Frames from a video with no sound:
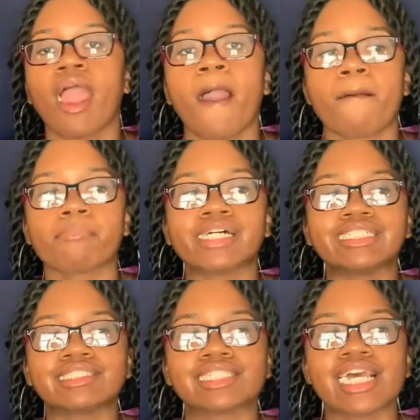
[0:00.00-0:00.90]

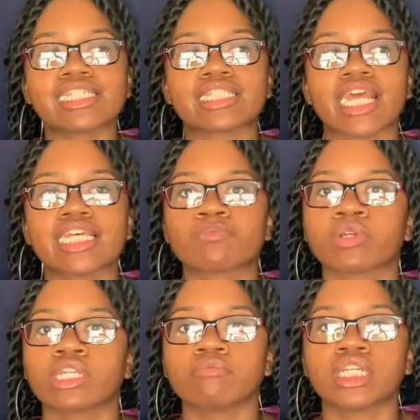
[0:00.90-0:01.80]
But that's that's
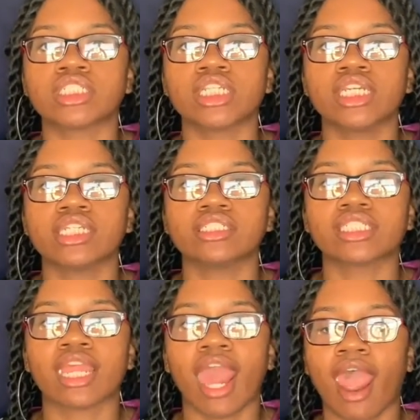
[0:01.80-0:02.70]
pretty much it.
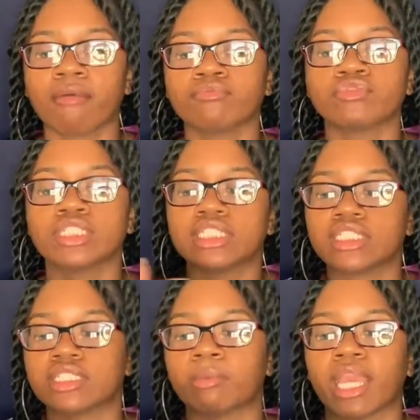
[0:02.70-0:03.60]
And I'm
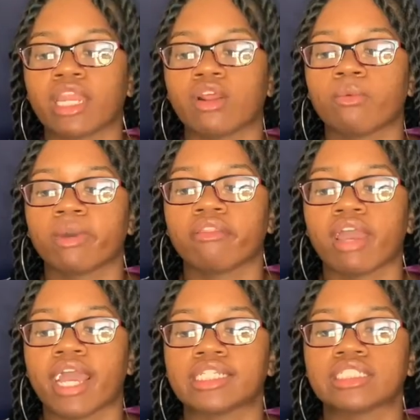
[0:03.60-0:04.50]
really debating on whether
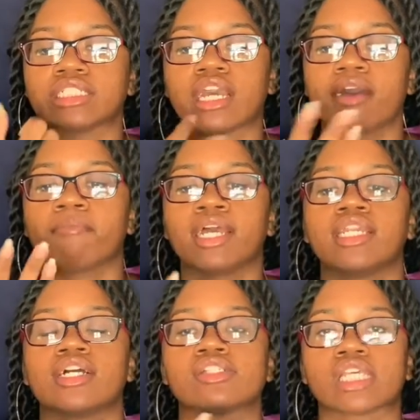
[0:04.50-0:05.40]
I should cut my
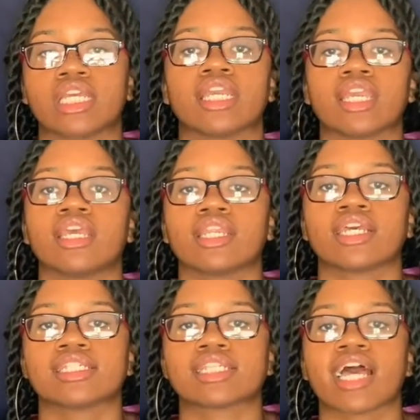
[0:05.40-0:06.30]
nails again
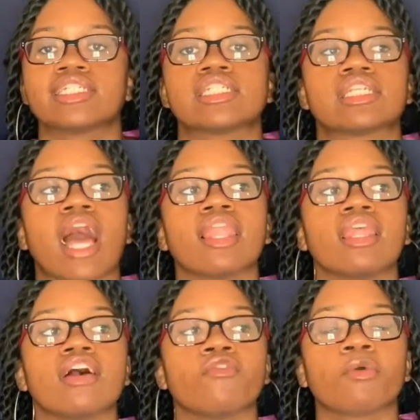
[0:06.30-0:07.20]
because I just I
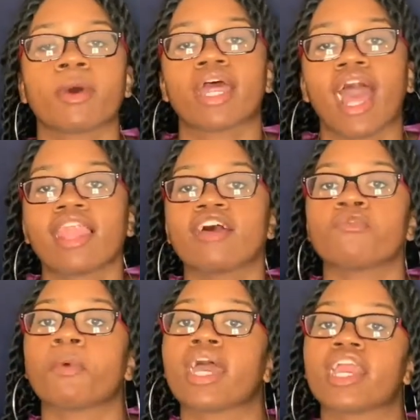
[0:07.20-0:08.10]
love when my I love
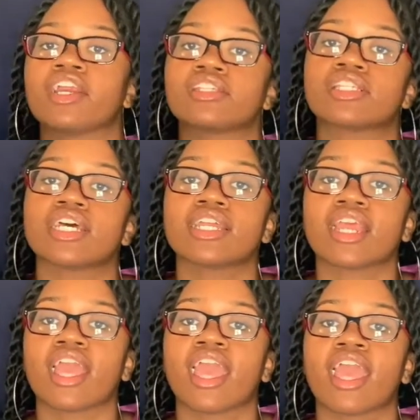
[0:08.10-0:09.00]
when my hair is done
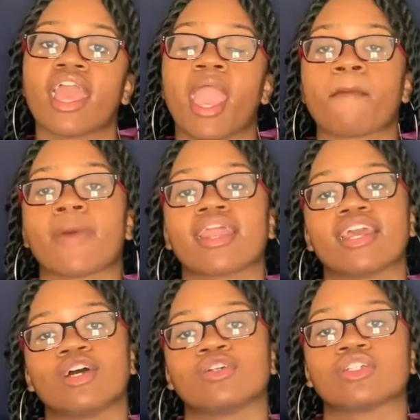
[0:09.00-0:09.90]
and my
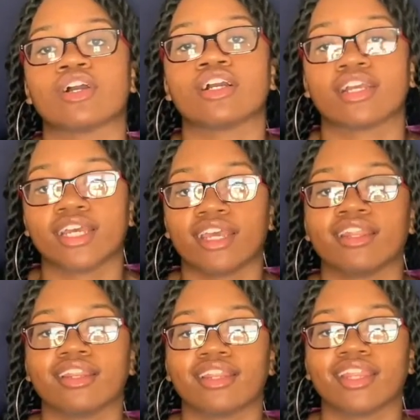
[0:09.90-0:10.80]
nails are cut
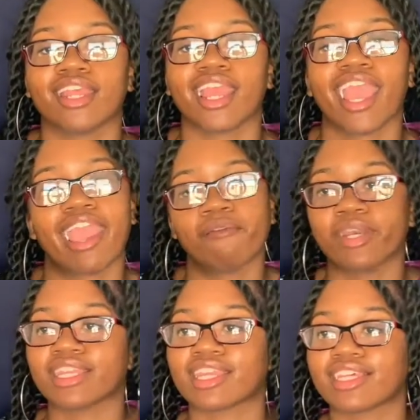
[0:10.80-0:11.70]

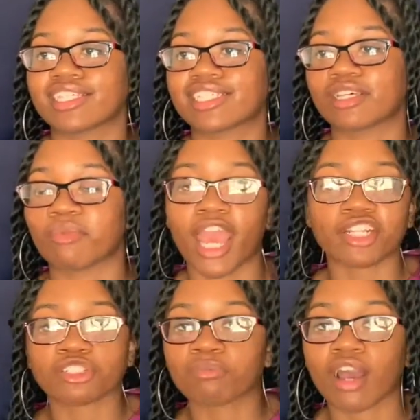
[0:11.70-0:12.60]
with some
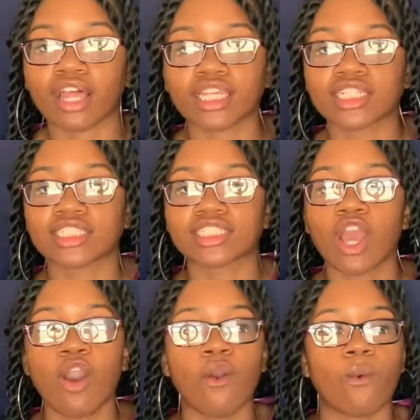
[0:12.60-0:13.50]
natural polish
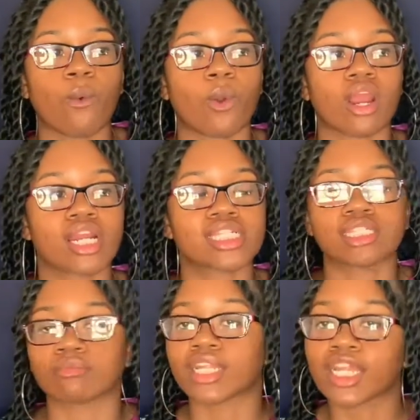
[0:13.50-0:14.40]
or
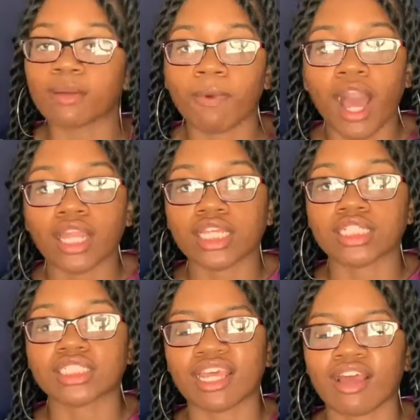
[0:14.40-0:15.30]
some clear
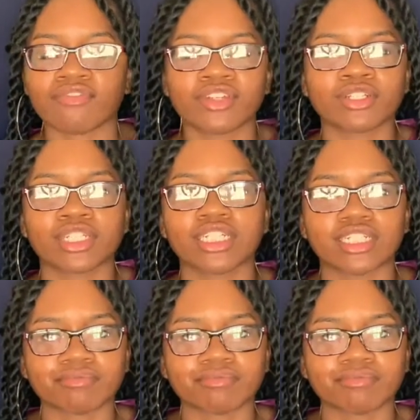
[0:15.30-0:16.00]
polish and I feel good